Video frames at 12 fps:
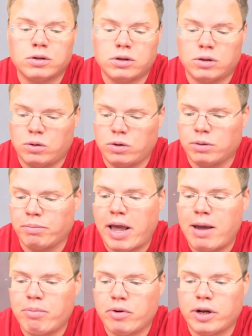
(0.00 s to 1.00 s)
So the
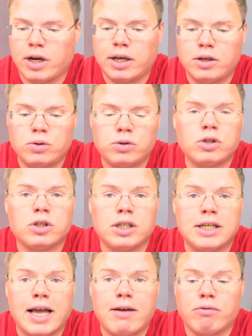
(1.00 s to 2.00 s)
paper that I used
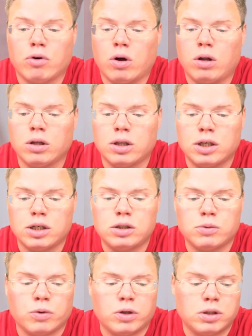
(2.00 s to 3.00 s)
today for all of
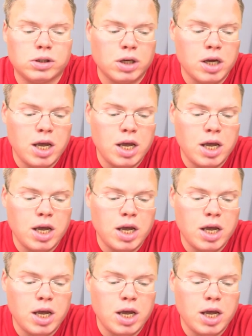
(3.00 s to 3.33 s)
these was